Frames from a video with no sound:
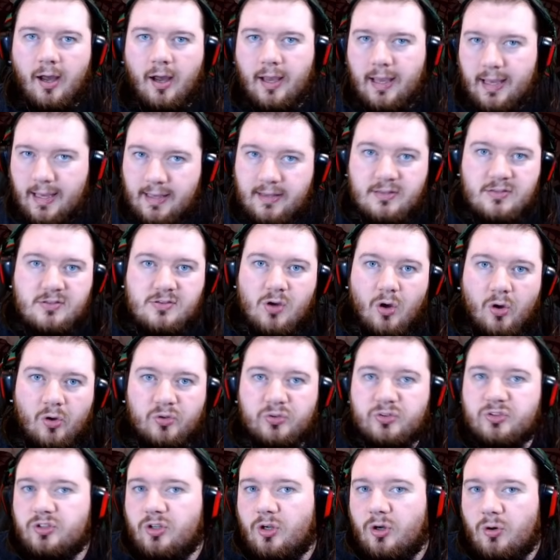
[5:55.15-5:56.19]
is
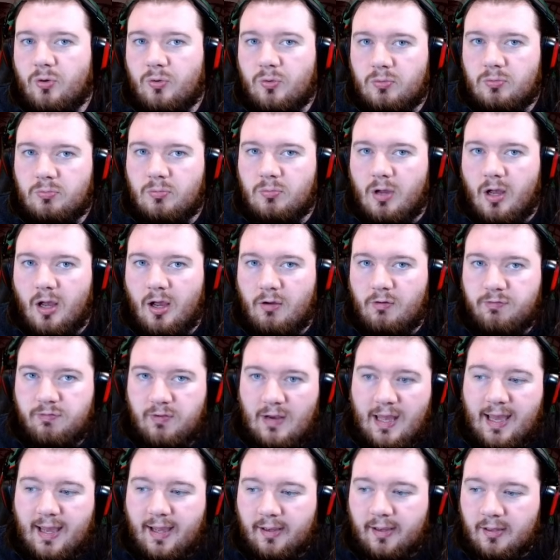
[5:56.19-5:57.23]
also a
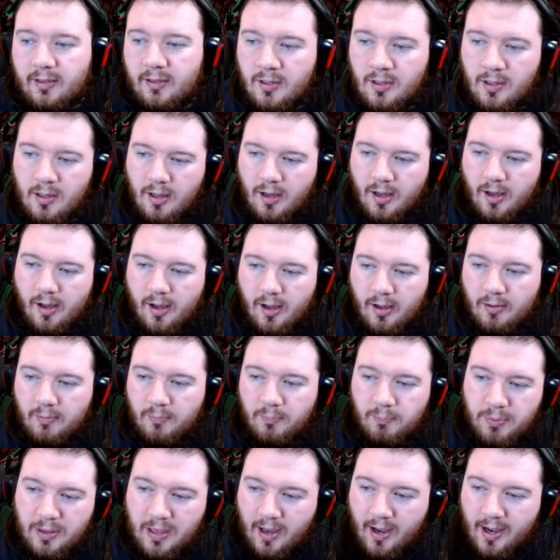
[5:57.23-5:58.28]
flag.
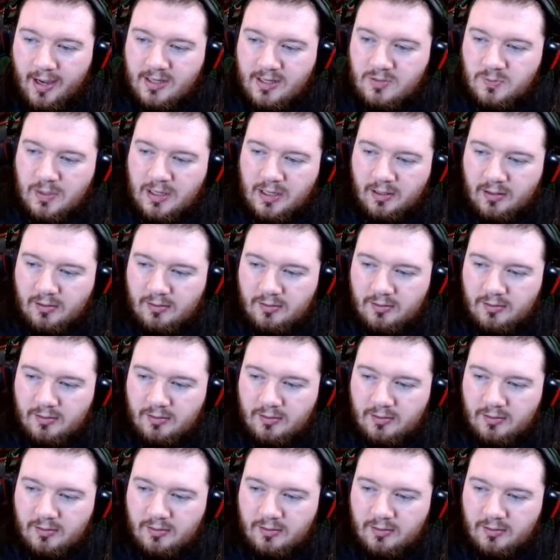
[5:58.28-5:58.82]
Behind me